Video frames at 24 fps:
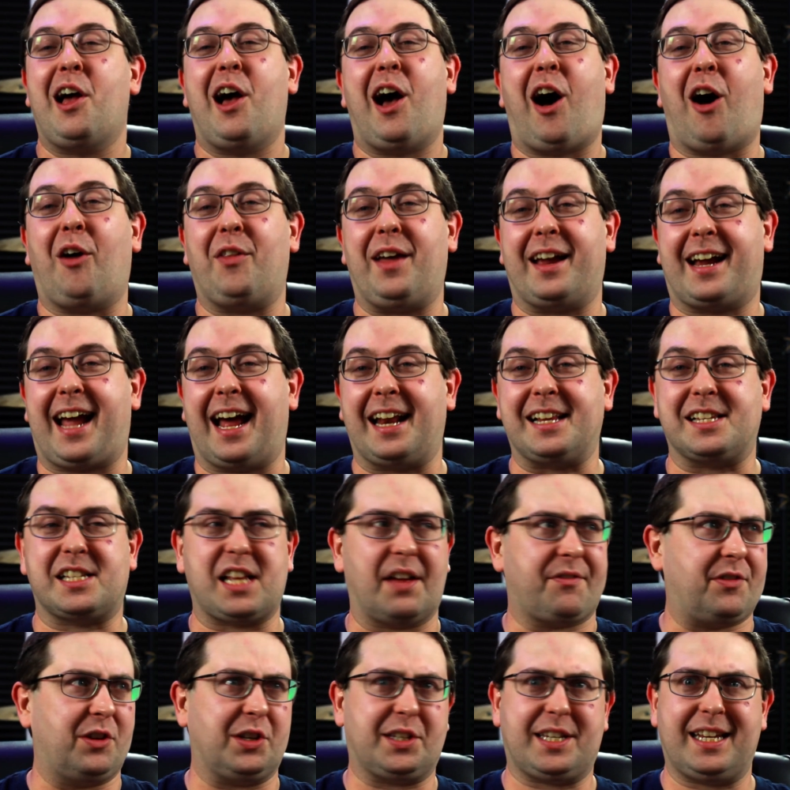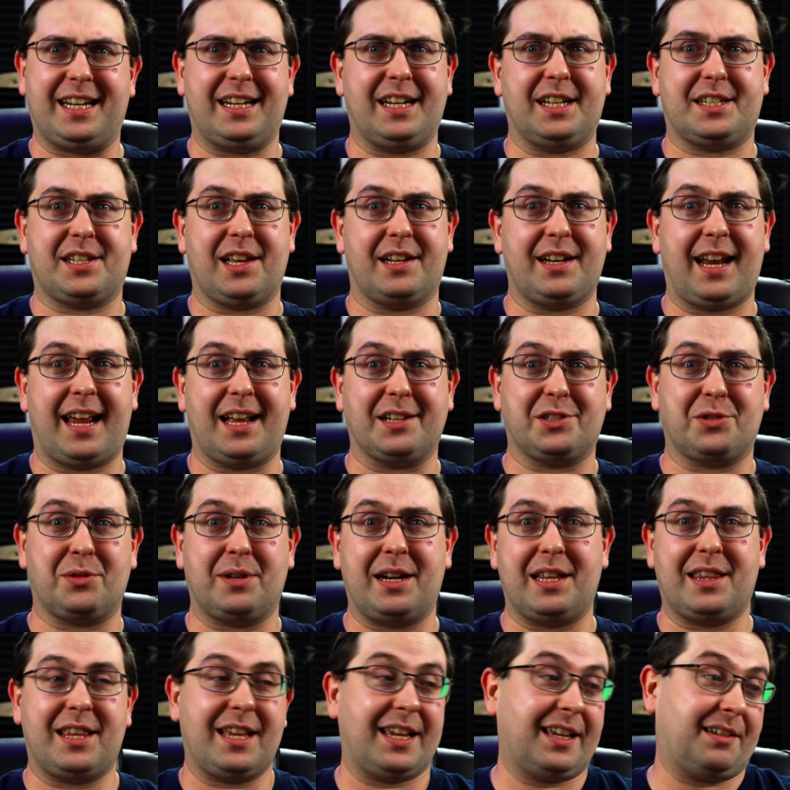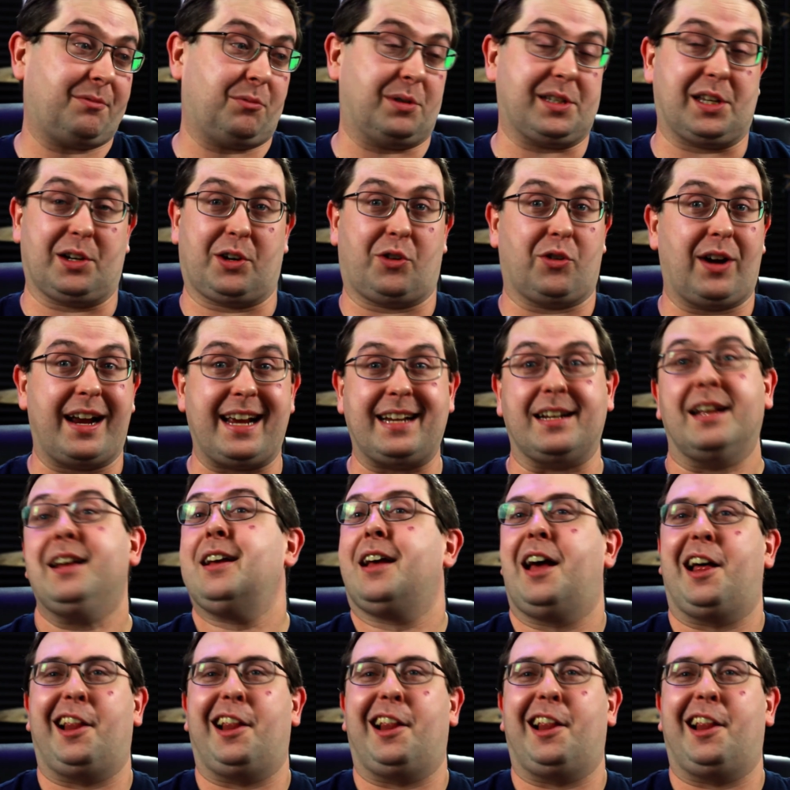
All that kind of stuff. You seen it at Sundance or anything? Was it great?